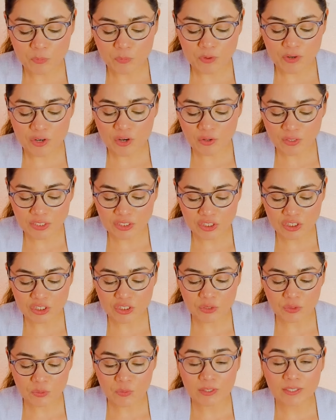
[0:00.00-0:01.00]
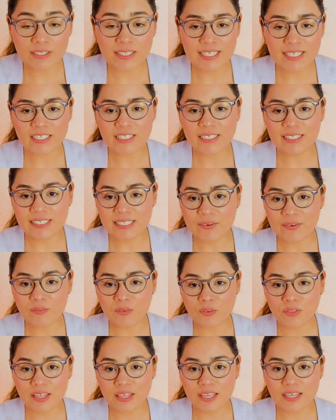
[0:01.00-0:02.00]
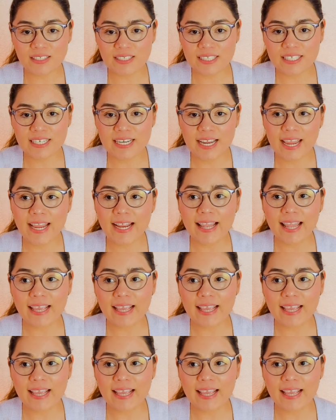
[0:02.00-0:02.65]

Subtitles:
We're going to look into several things today,